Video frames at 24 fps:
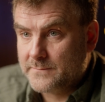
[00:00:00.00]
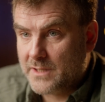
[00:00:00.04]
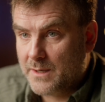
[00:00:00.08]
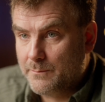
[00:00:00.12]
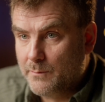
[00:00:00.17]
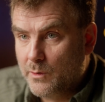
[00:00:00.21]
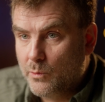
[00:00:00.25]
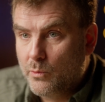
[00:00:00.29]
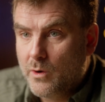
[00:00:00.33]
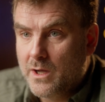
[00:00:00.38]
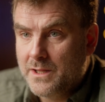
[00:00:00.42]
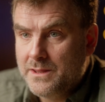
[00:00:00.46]

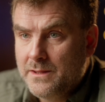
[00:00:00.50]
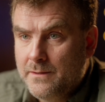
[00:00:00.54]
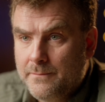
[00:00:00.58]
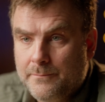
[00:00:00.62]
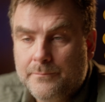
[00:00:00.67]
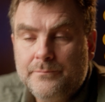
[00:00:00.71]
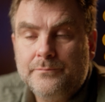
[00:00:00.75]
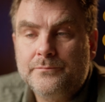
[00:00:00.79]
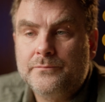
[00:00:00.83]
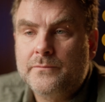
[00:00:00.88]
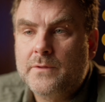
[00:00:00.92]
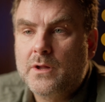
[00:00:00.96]
Number one,
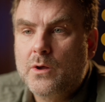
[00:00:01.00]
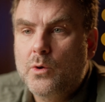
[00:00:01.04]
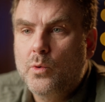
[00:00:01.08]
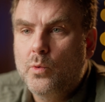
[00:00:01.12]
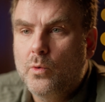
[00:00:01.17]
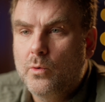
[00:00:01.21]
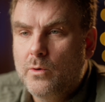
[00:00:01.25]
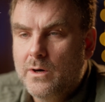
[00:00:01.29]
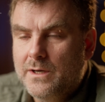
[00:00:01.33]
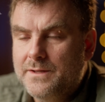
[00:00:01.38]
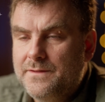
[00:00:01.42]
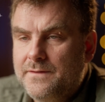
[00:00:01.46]

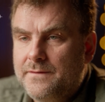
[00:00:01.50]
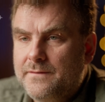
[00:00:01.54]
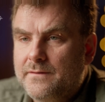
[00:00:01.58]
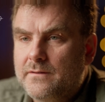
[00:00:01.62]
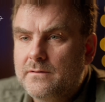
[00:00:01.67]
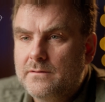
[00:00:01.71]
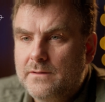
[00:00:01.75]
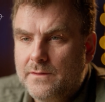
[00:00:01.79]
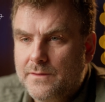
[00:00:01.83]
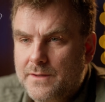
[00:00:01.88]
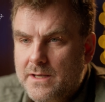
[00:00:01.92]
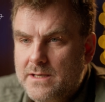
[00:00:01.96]
what
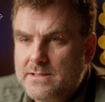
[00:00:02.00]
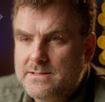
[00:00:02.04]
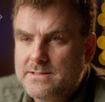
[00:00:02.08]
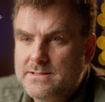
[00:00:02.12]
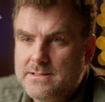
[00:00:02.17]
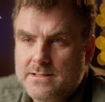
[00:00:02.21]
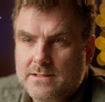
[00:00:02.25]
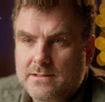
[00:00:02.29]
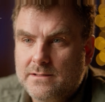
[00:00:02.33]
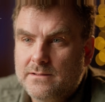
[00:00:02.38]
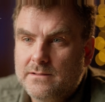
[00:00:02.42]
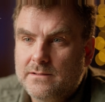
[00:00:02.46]

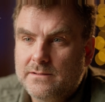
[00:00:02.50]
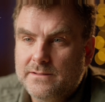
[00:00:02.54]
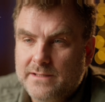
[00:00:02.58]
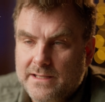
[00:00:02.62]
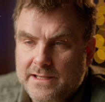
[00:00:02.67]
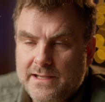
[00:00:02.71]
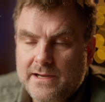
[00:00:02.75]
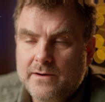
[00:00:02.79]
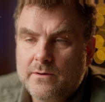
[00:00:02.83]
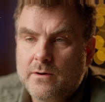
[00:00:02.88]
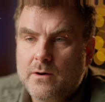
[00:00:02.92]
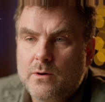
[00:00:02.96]
does the
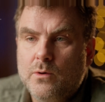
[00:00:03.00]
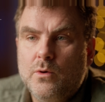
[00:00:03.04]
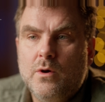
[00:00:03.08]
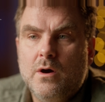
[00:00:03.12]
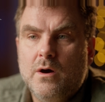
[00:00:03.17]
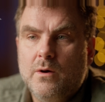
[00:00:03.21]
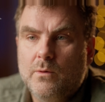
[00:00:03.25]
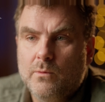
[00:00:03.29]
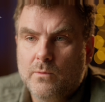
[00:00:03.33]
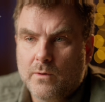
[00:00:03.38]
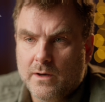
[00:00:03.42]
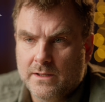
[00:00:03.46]
hero
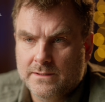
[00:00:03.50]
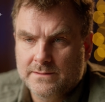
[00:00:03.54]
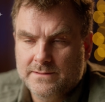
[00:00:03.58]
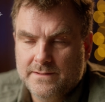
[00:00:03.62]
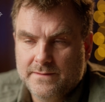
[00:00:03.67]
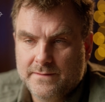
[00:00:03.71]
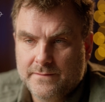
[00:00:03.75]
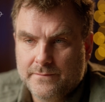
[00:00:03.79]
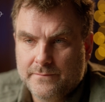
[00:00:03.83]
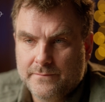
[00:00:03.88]
want?